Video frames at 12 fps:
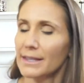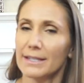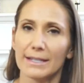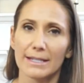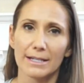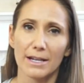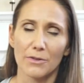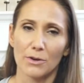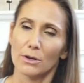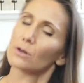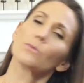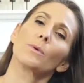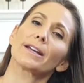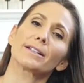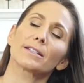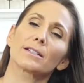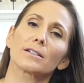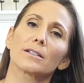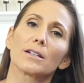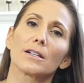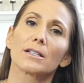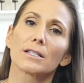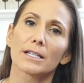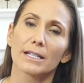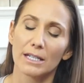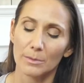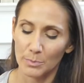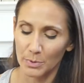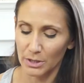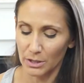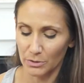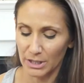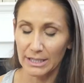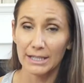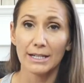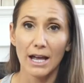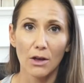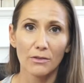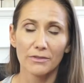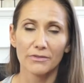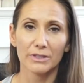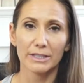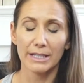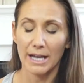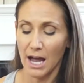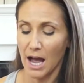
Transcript: This is another way to keep, you know, to eat healthfully.